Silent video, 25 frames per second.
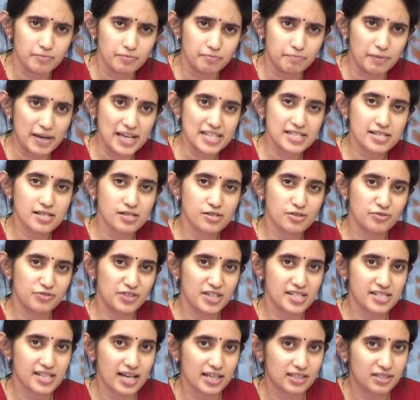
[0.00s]
basis of
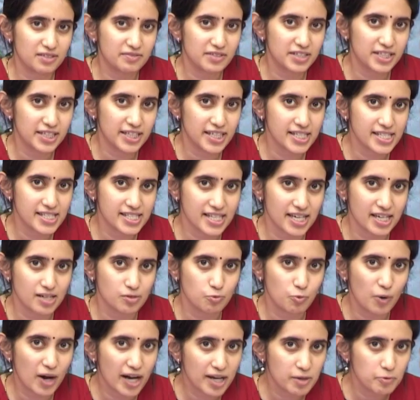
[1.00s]
these activities
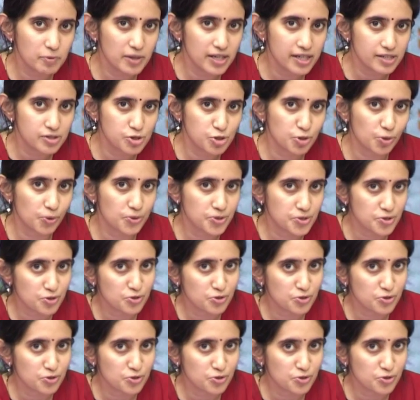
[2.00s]
and why we chose